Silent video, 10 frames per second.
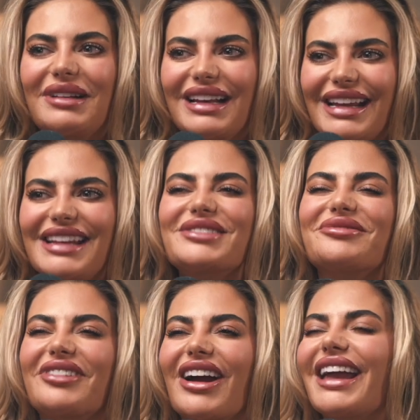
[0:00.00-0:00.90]
please
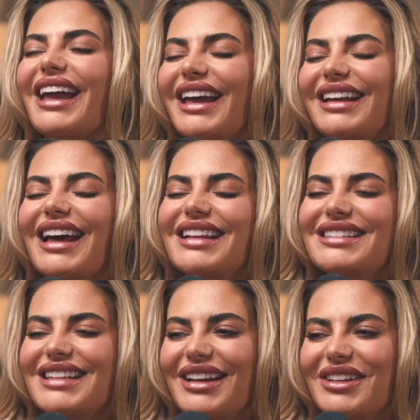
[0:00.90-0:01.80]
write in
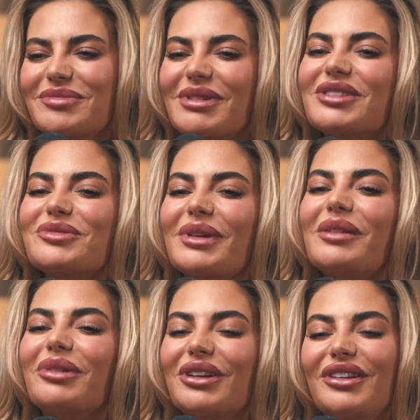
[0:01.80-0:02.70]
and tell us because we
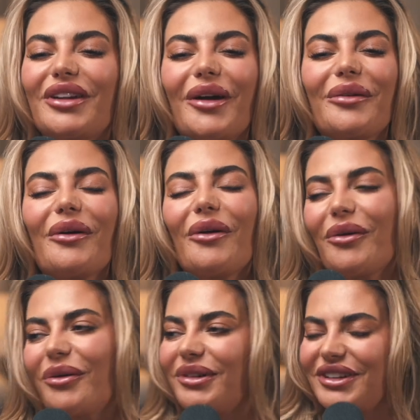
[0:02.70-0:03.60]
want to know
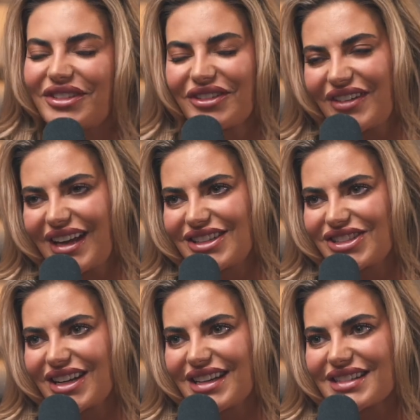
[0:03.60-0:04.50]
all of the
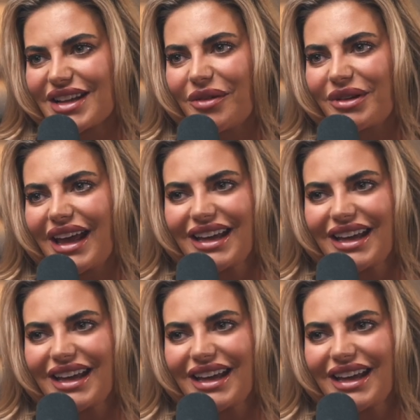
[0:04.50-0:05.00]
fetishes. I want to